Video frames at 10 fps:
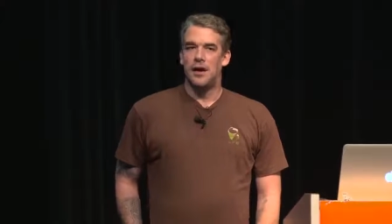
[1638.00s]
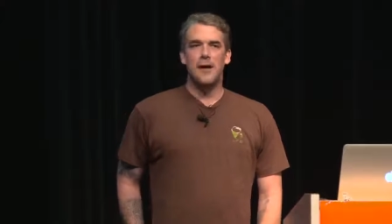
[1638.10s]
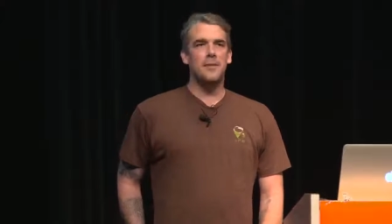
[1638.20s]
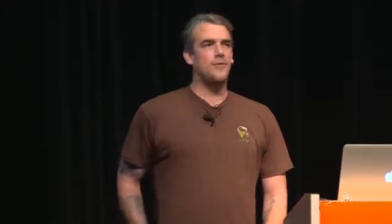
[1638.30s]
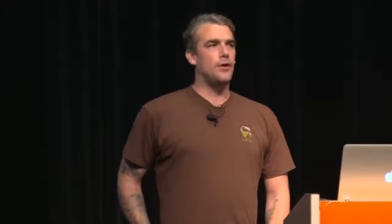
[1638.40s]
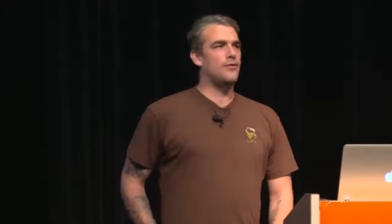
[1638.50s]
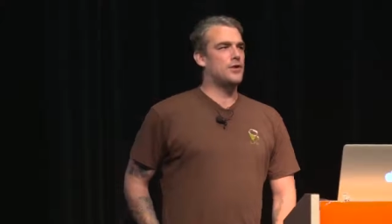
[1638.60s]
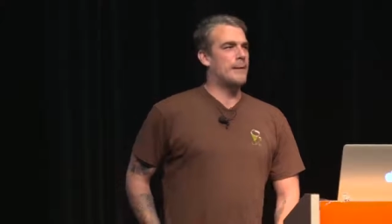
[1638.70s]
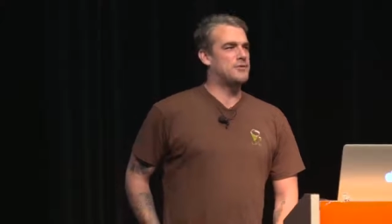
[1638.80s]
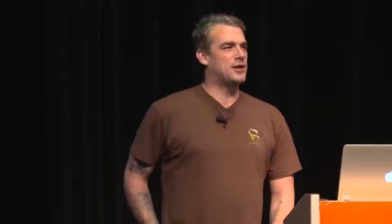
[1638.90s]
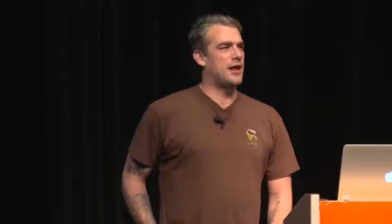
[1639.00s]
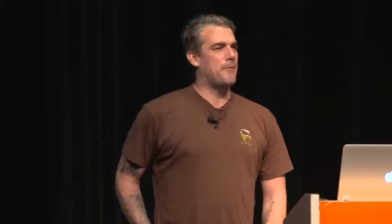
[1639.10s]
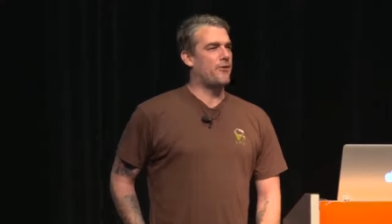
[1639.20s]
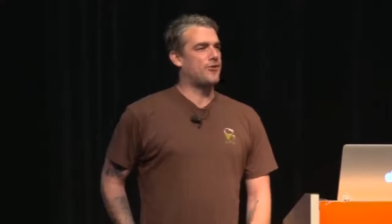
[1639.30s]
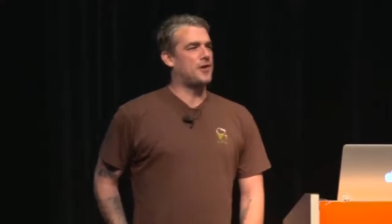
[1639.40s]
How many of you use an object
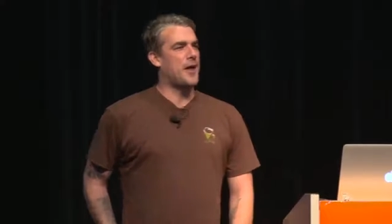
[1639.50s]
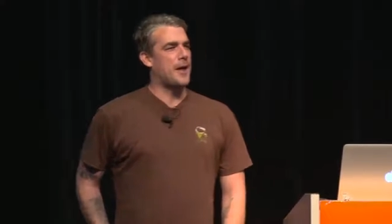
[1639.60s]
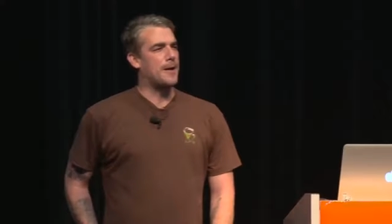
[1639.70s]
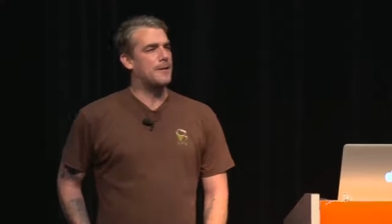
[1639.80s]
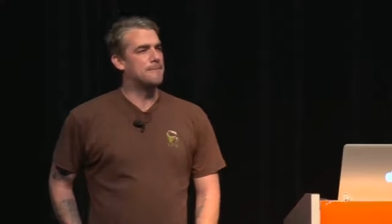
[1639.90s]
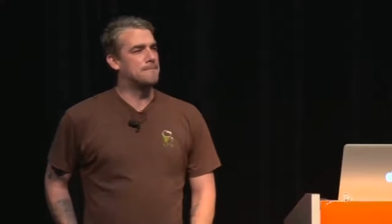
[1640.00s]
database today?